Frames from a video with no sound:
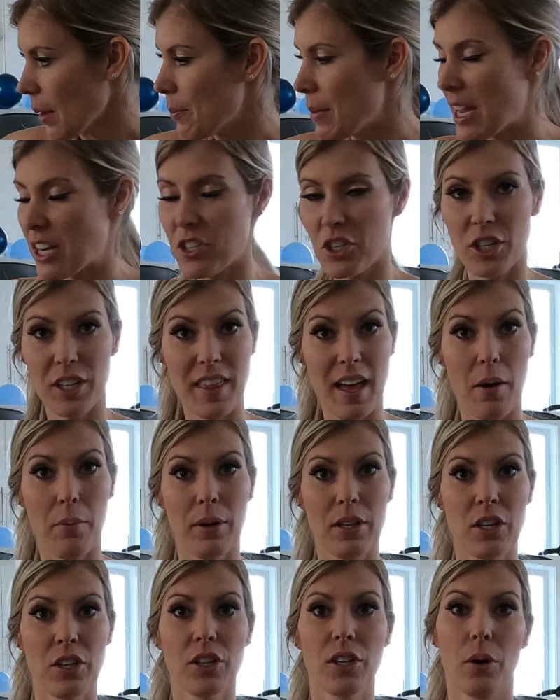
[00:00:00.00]
Make sure that
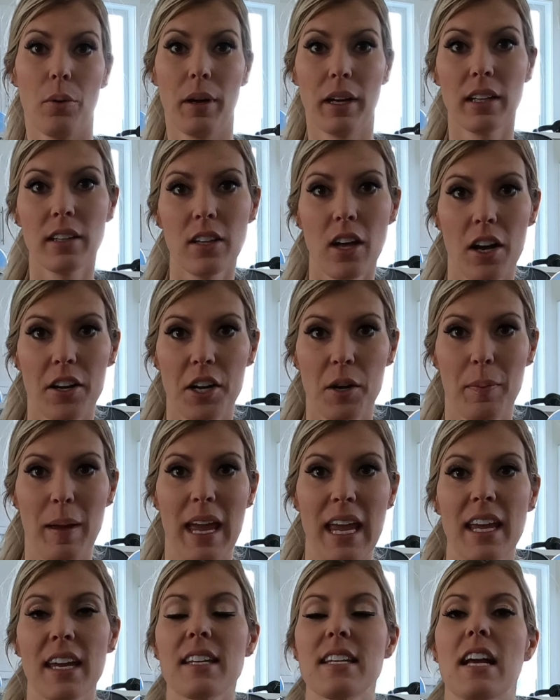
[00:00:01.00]
when you're going along, you're
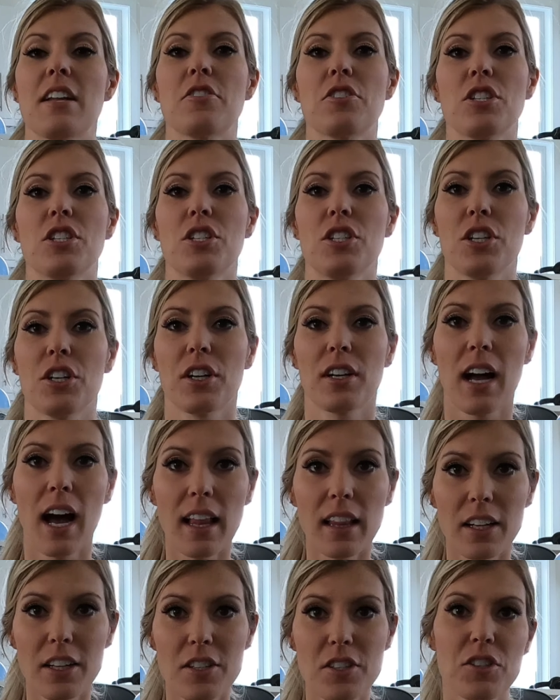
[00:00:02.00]
paying attention to your
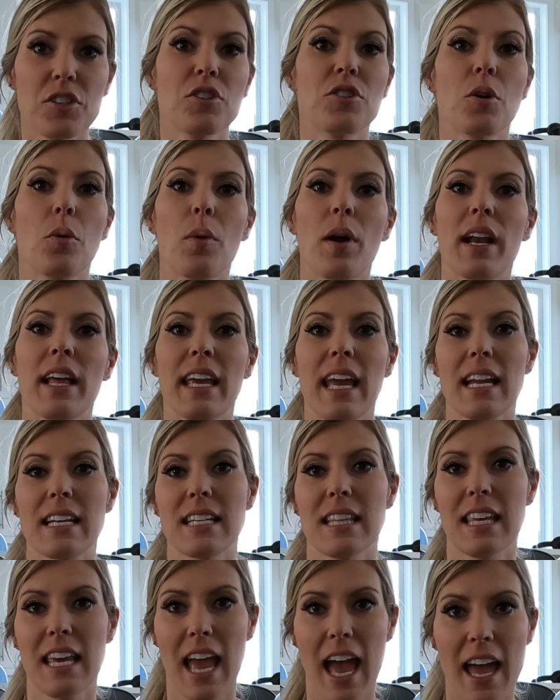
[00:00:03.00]
colors. You don't want to get
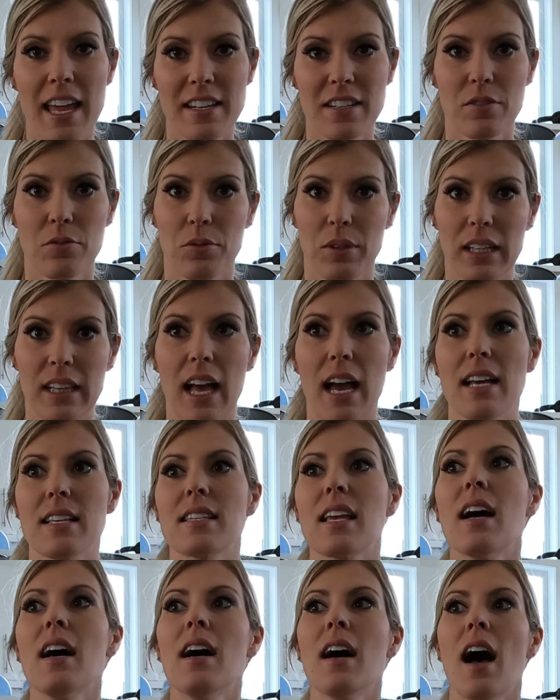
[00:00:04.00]
to the end and
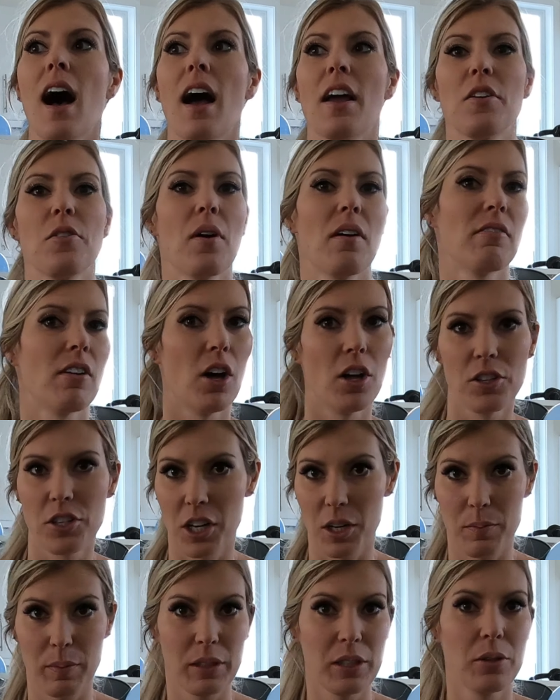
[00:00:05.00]
realize you have all
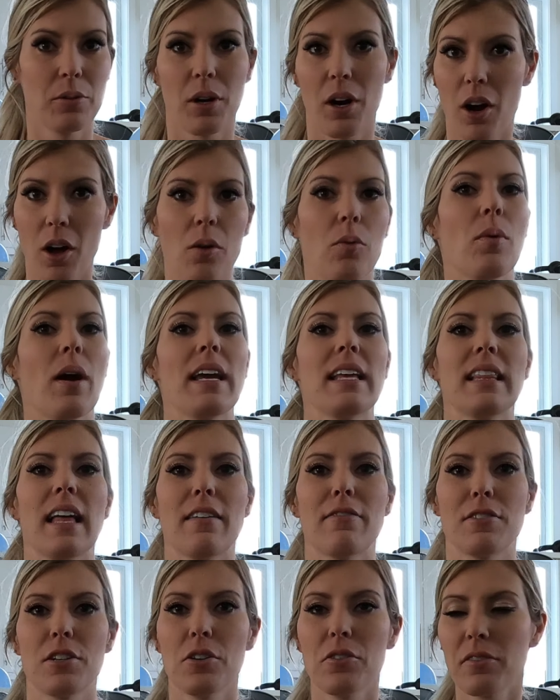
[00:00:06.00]
dark blue or all white
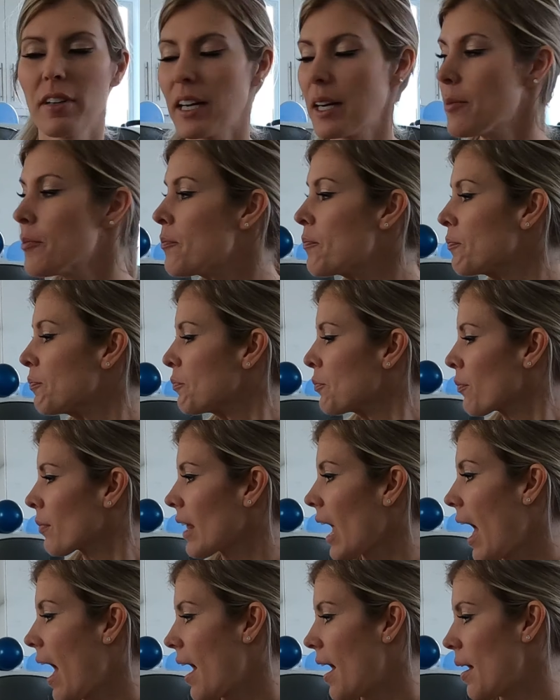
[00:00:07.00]
left over.
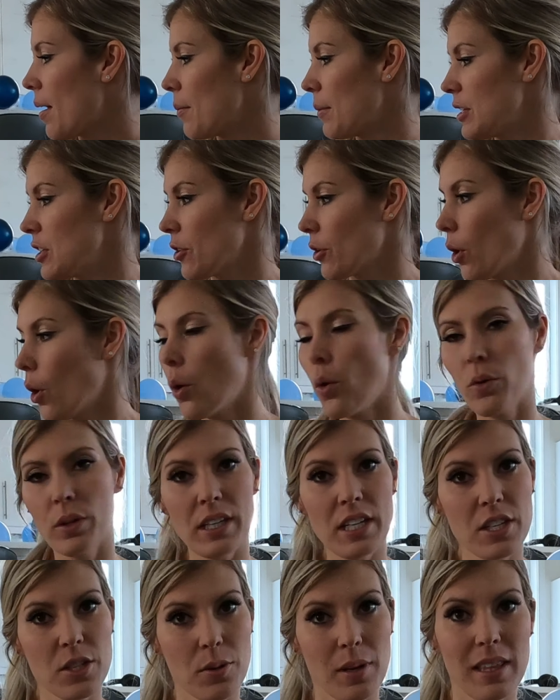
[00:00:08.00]
You're
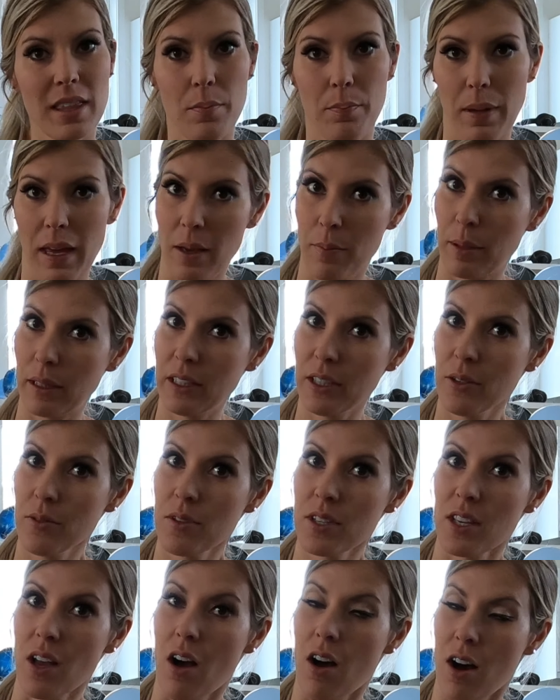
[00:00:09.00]
only doing the big
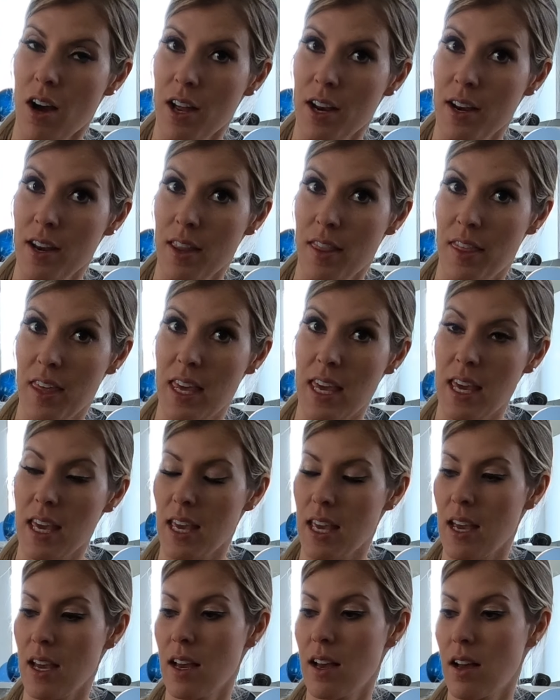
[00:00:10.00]
balloons on
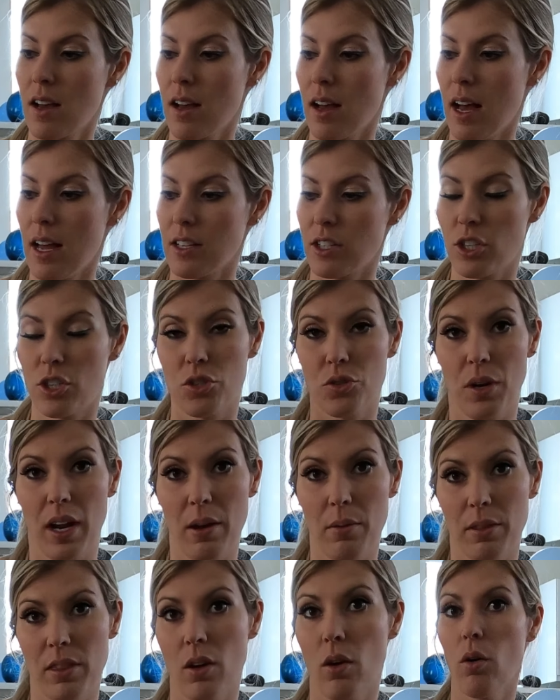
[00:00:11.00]
the
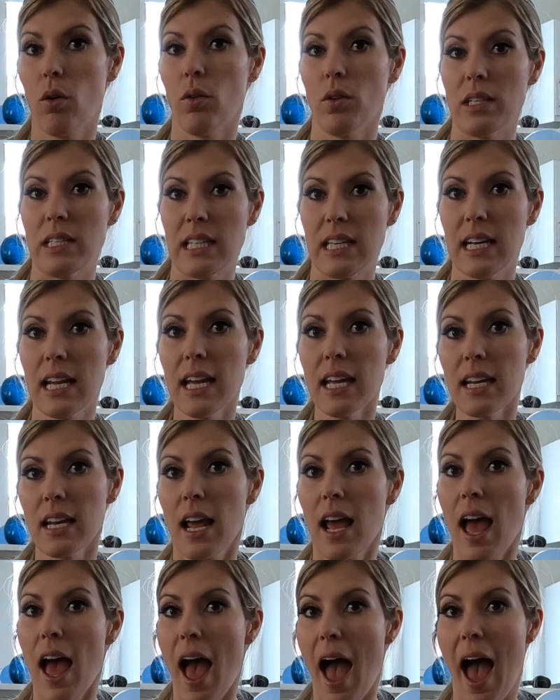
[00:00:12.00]
string holes in it.
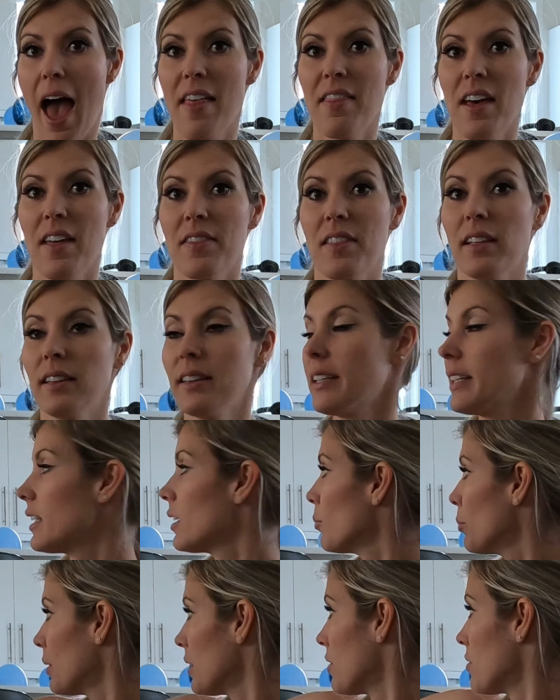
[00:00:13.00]
And then the
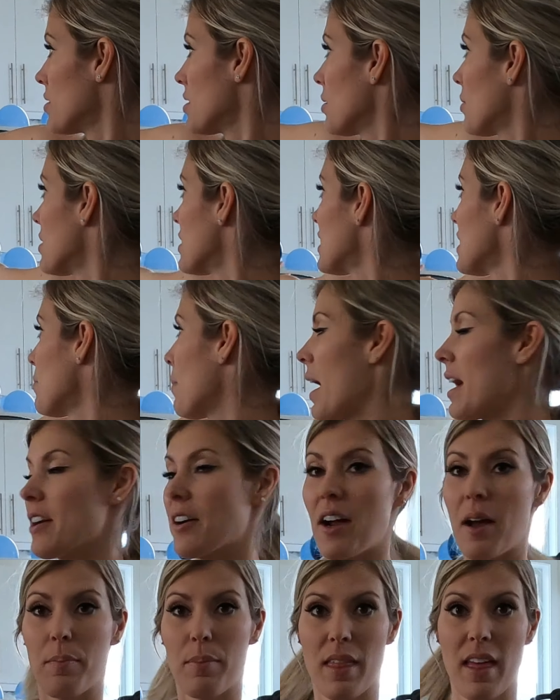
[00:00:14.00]
little balloons, you can see mine
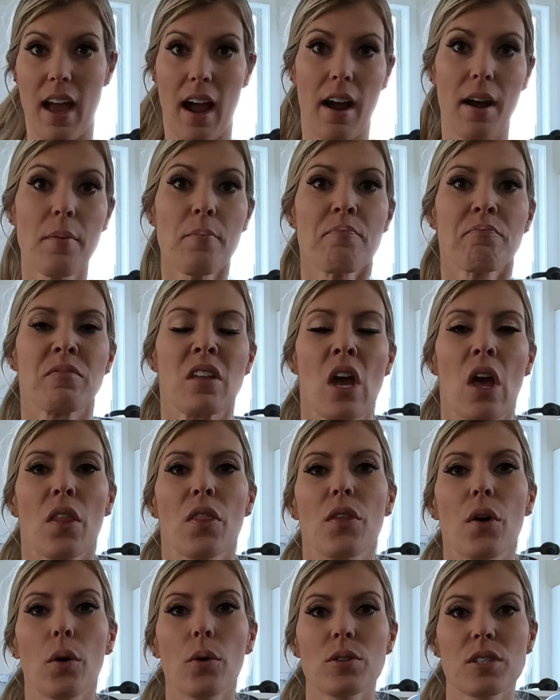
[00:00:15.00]
are up there.
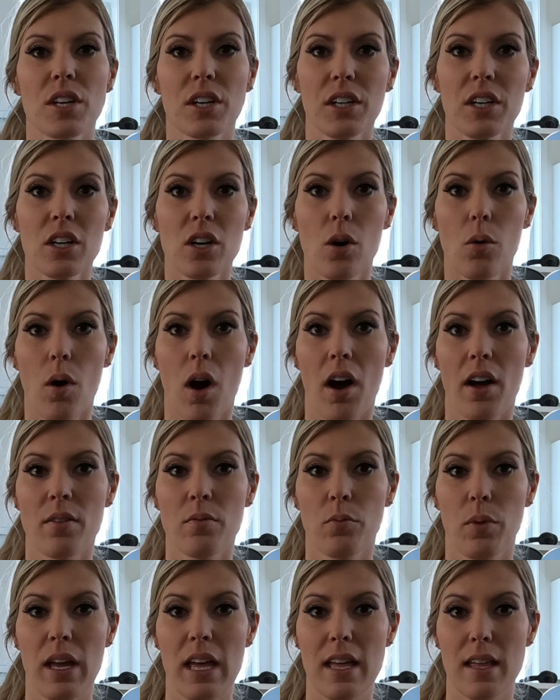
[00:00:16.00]
Those are going to go
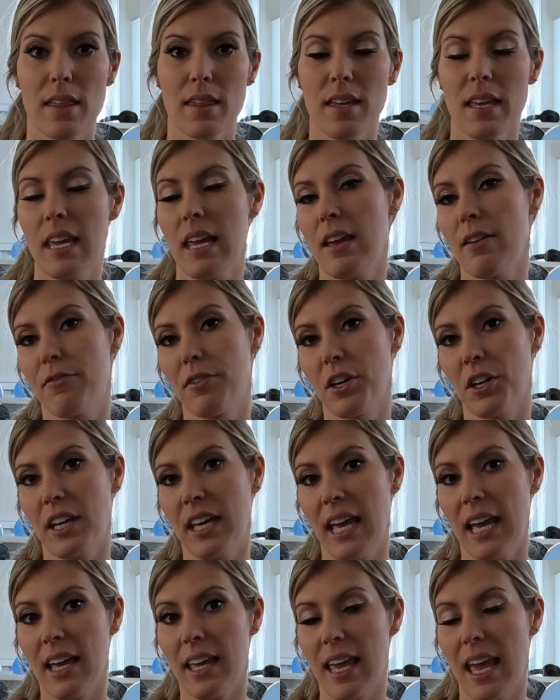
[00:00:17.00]
on with, if your
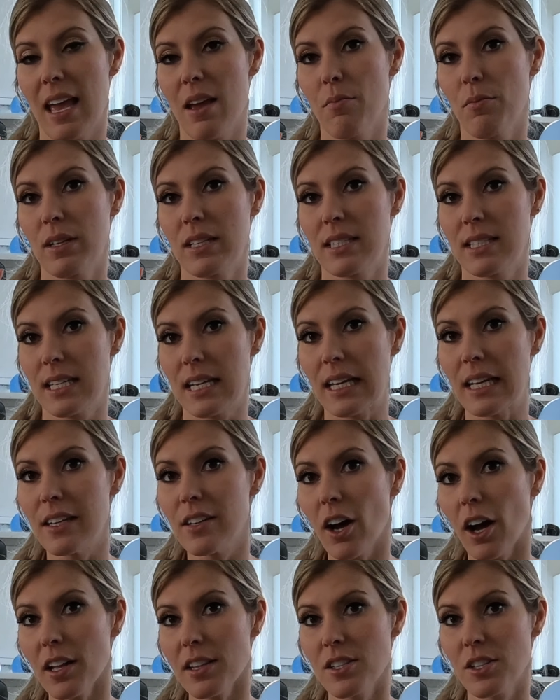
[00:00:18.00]
kit came with sticky
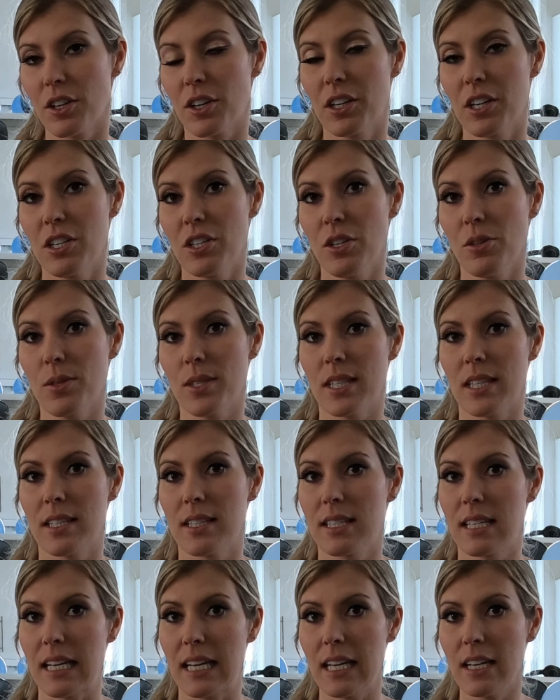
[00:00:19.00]
dots, you're going to use the
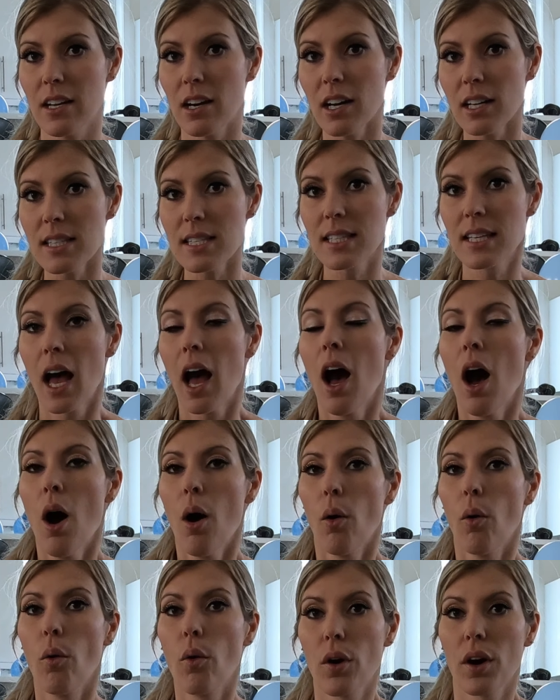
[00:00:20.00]
sticky dots.
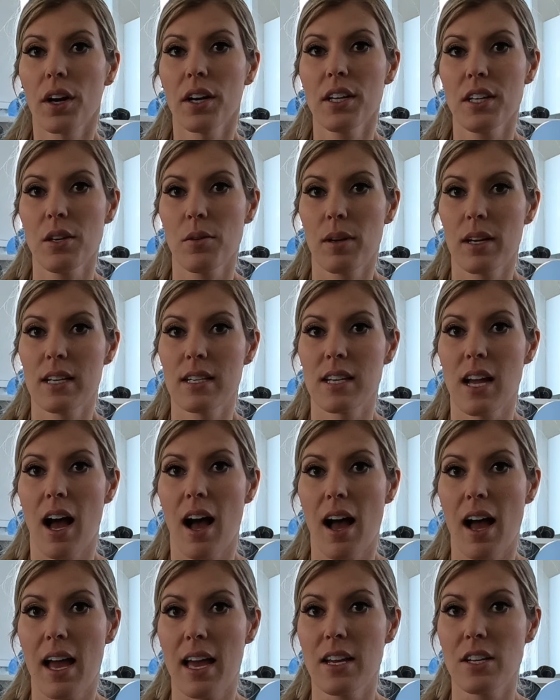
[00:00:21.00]
Or you can
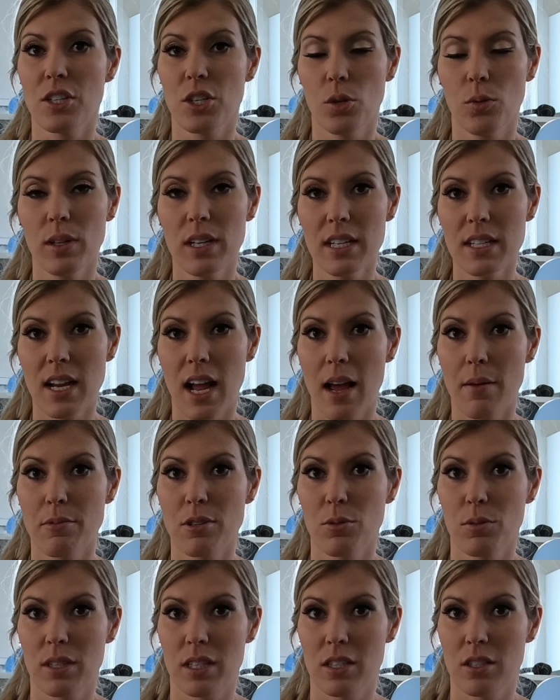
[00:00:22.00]
tie 2 at a time
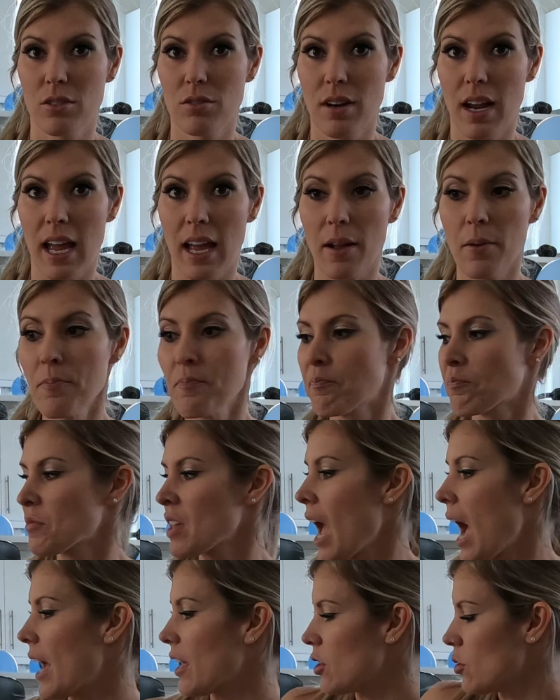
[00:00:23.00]
to a string,
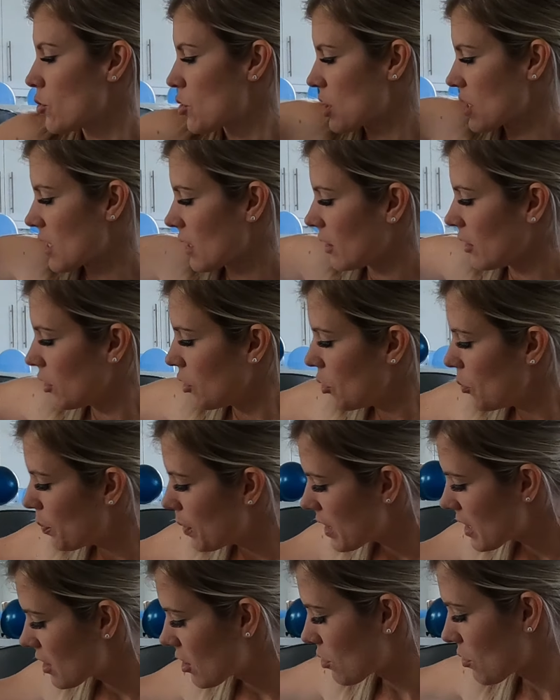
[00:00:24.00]
and you just loop the